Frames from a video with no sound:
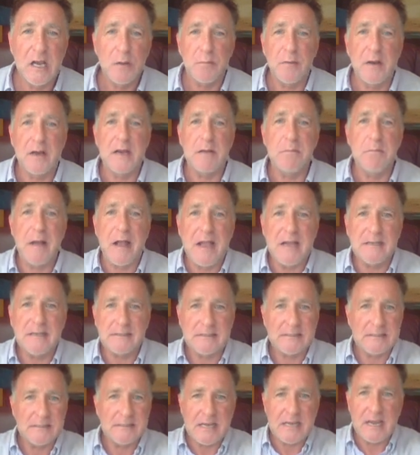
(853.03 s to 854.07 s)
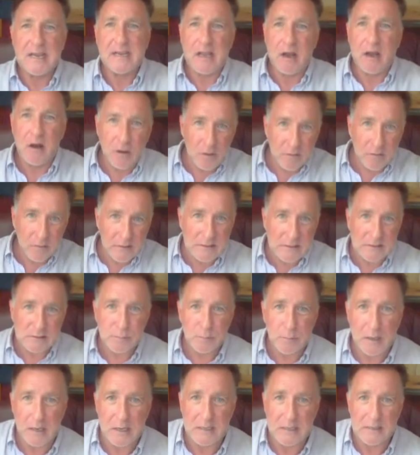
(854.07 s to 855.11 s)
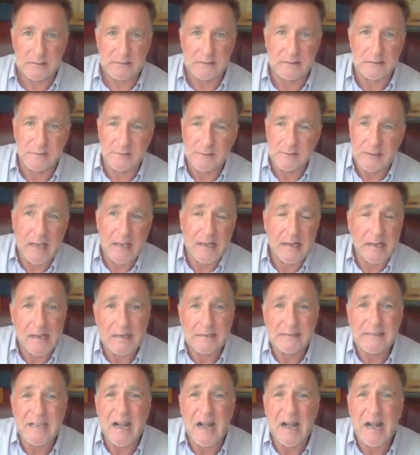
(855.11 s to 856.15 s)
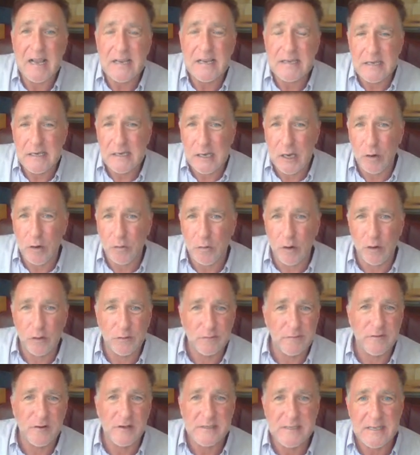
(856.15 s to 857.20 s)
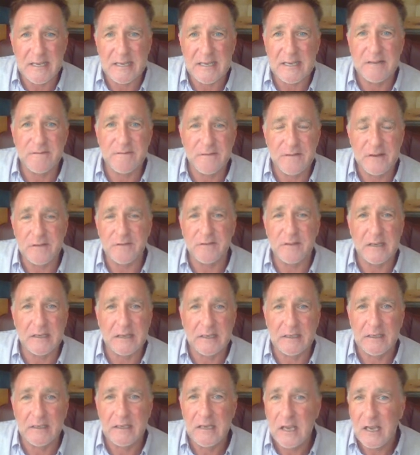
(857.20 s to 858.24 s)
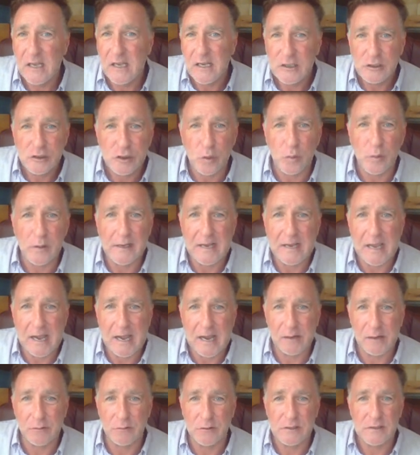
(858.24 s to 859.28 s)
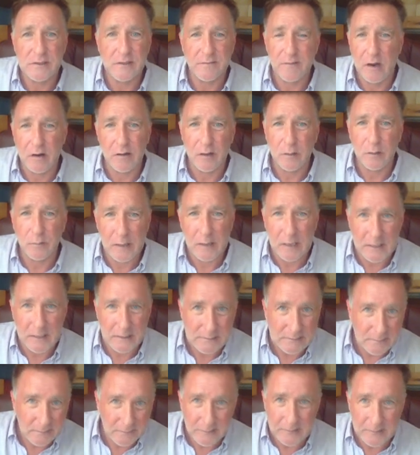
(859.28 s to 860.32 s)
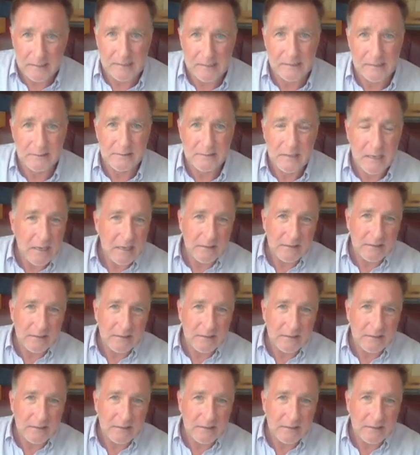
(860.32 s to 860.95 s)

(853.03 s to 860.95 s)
But imagine, take all these positives, and guys, I could go on for 10, 15, 20 hours of all the positive things.